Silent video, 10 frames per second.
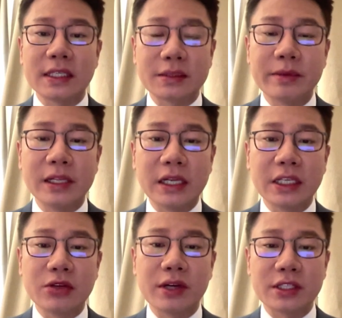$6
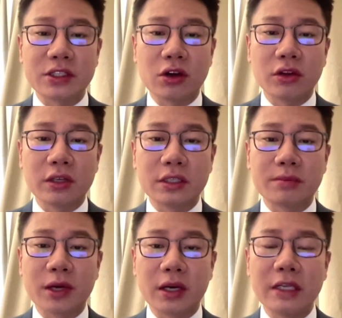billion.
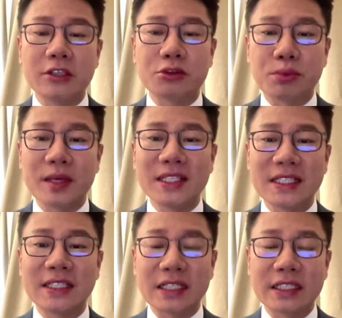But in
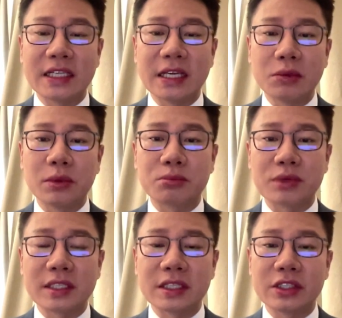2016, when
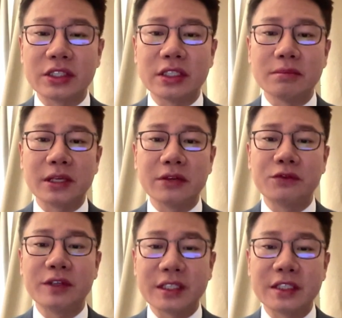President Xi
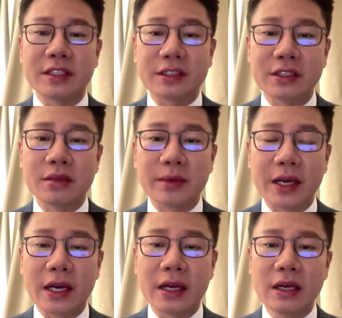Jinping visited
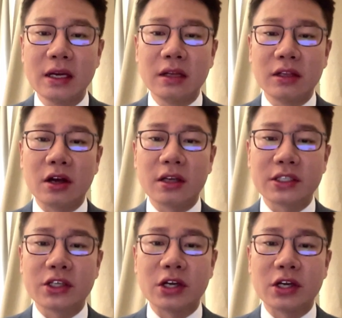Serbia
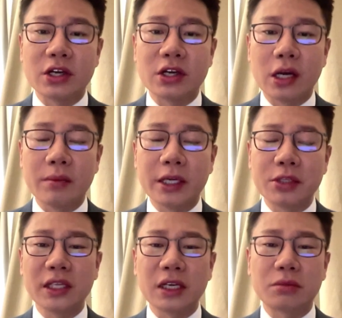last time,
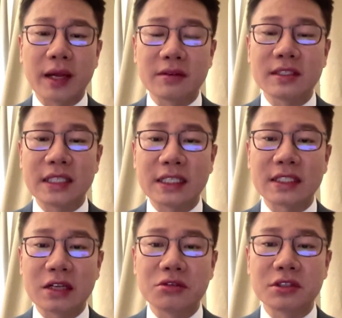it was only around
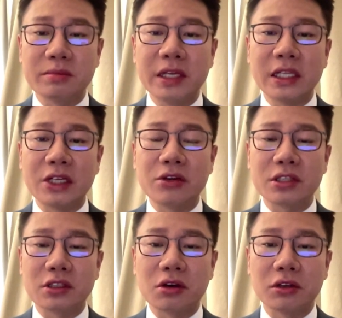$600
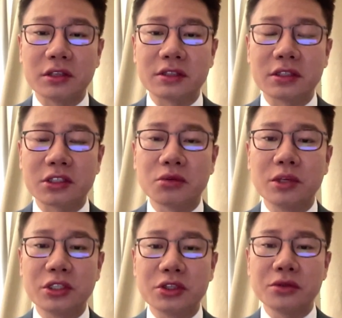million. So
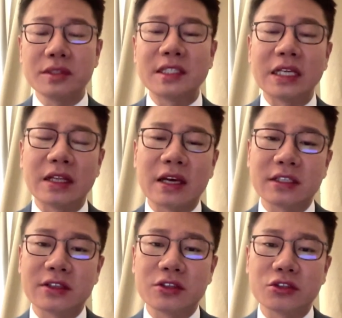we do see
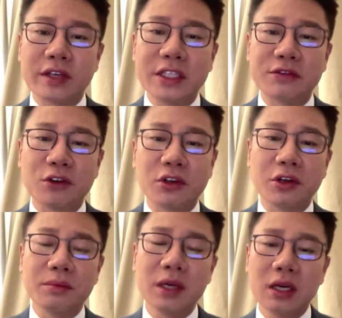that the trade
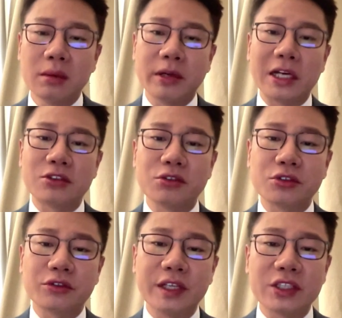volume, bilateral
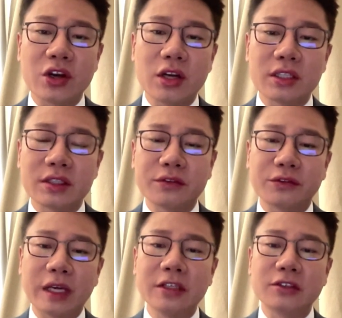trade ties, have